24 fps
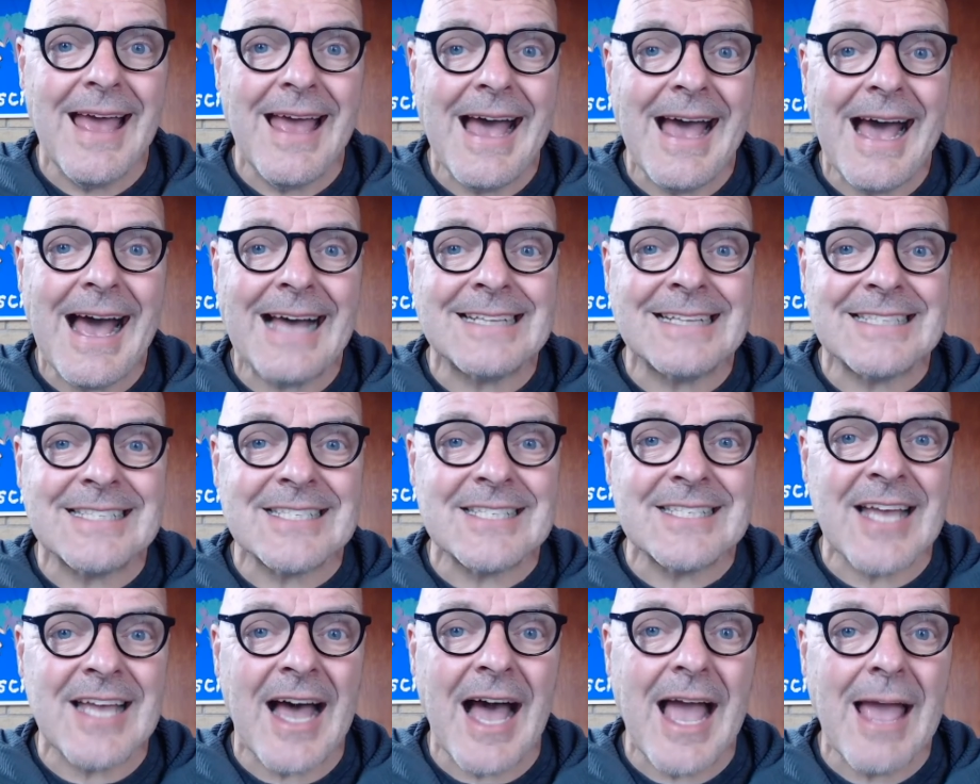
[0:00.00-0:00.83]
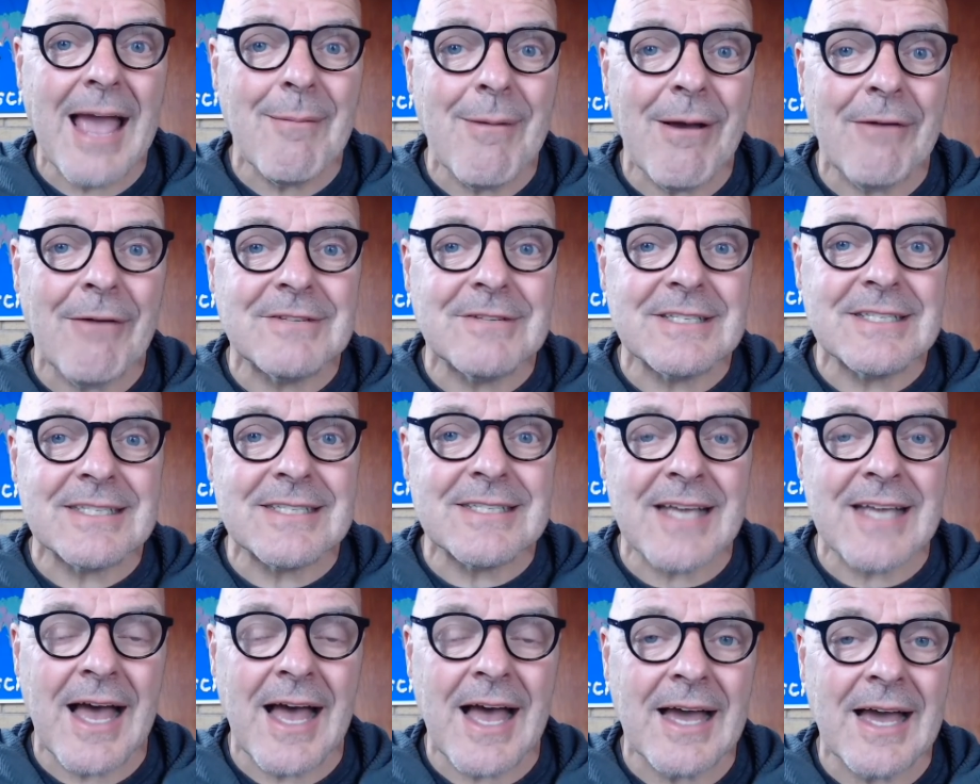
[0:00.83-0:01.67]
And time after
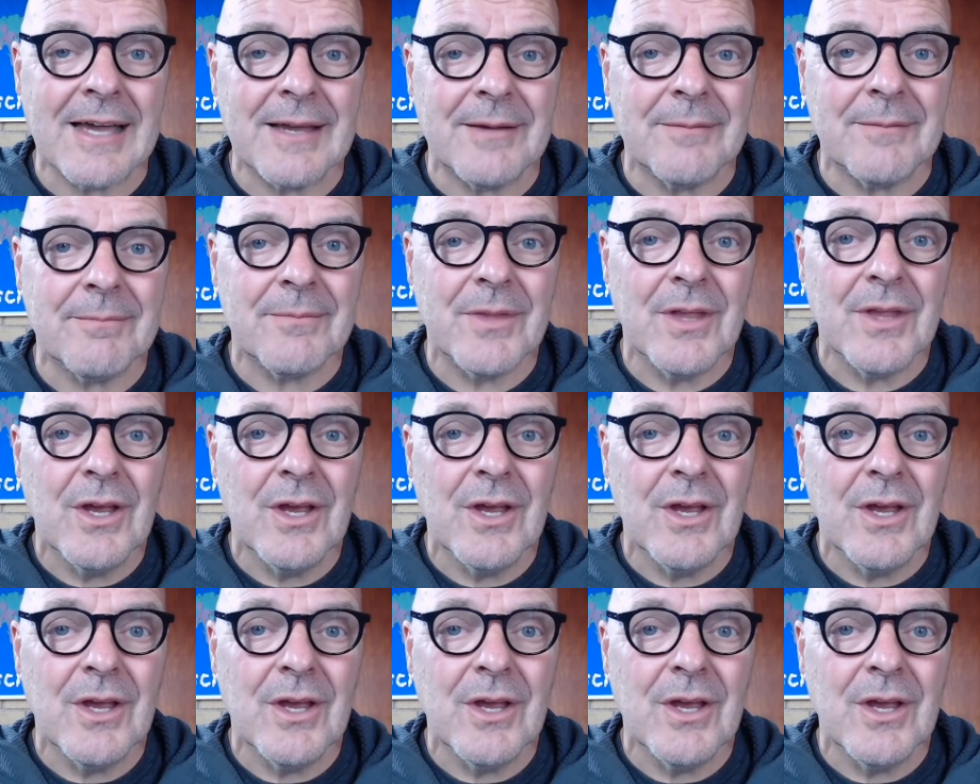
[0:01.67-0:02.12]
time,